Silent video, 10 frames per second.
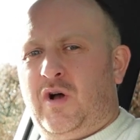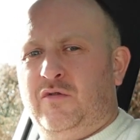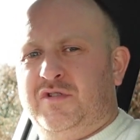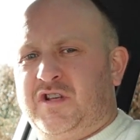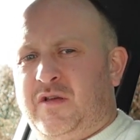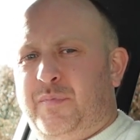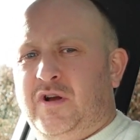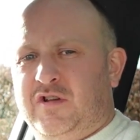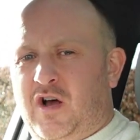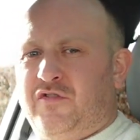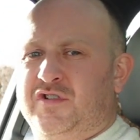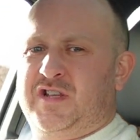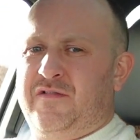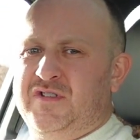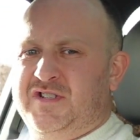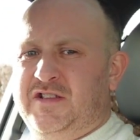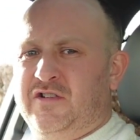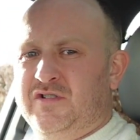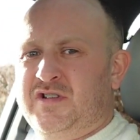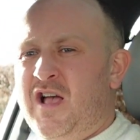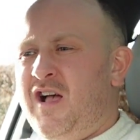how does it compare to other 7-seaters?